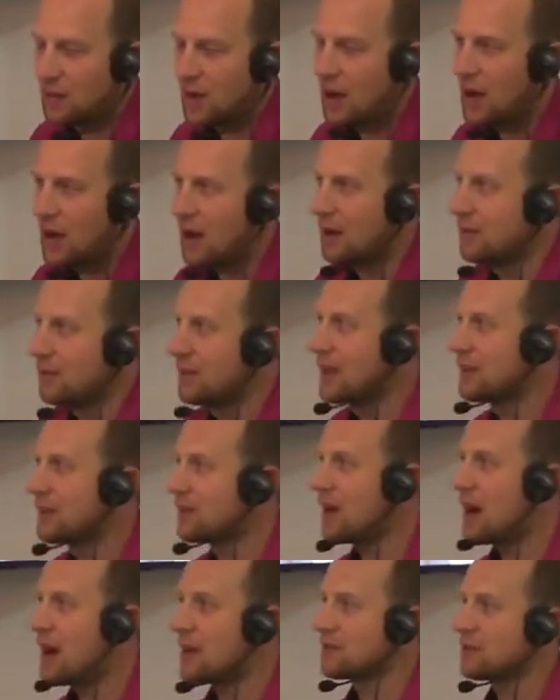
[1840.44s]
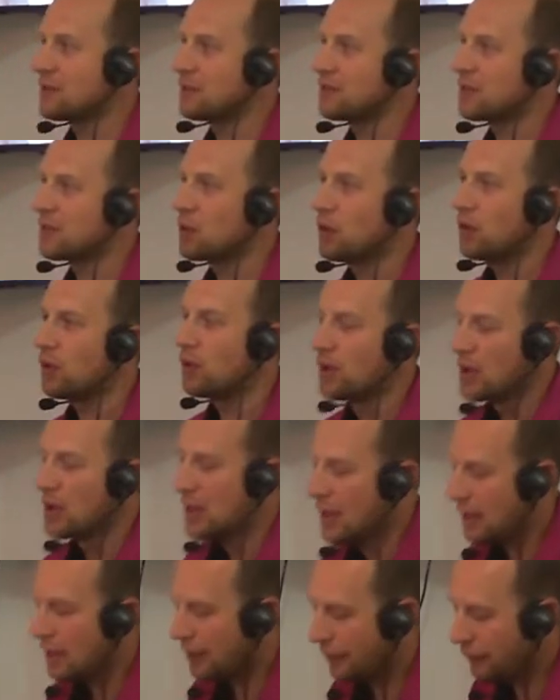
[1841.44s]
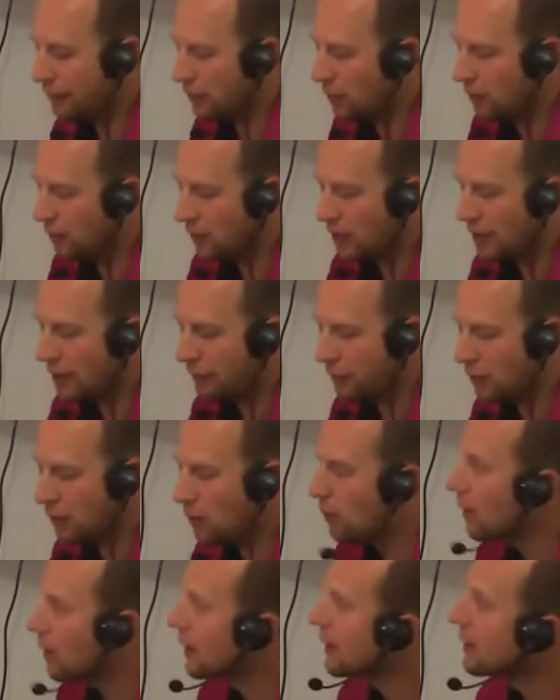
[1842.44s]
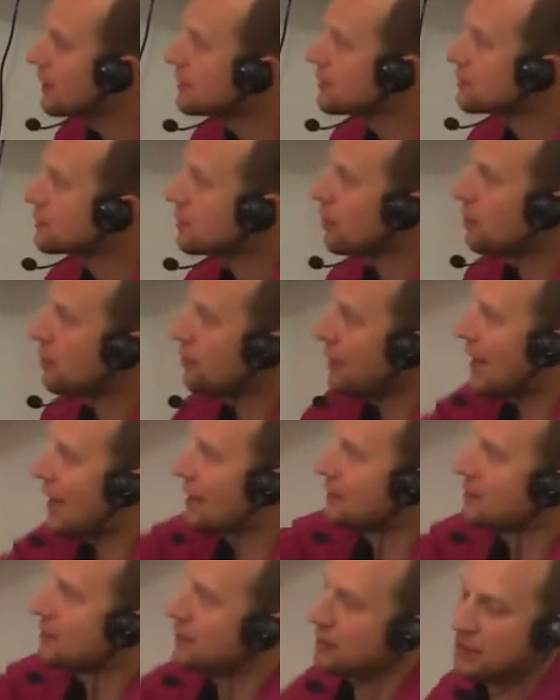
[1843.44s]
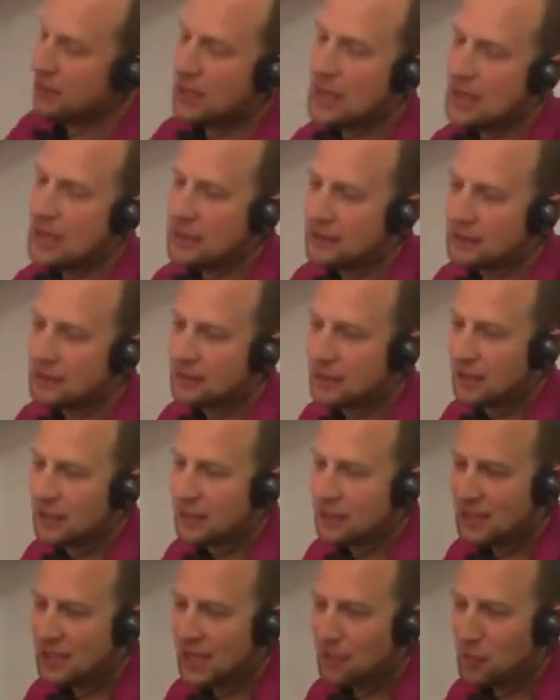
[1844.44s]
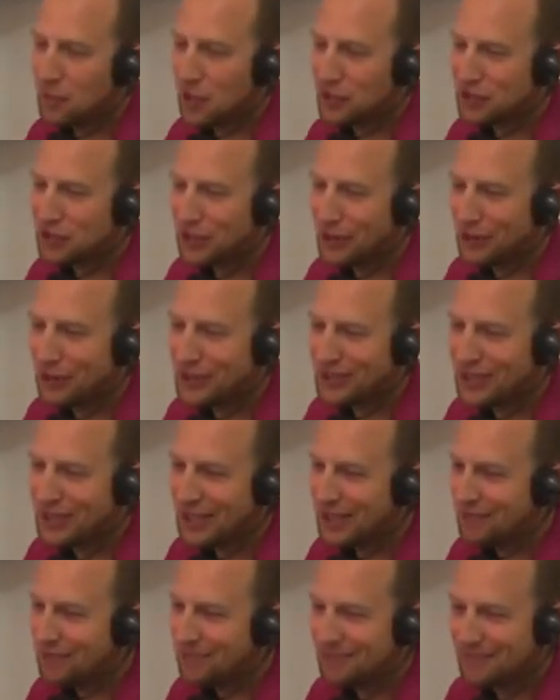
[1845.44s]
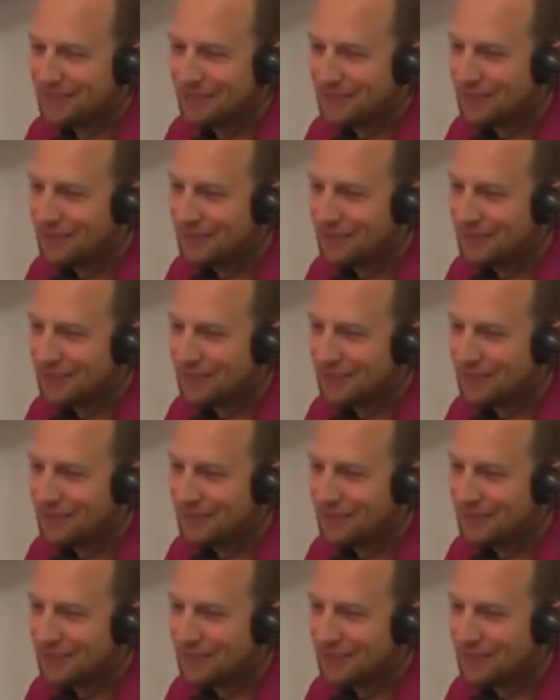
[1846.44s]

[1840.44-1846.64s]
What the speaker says: Wow, that's awesome. Cool. And I'll throw one in, just going back to the list. Check marks are always good.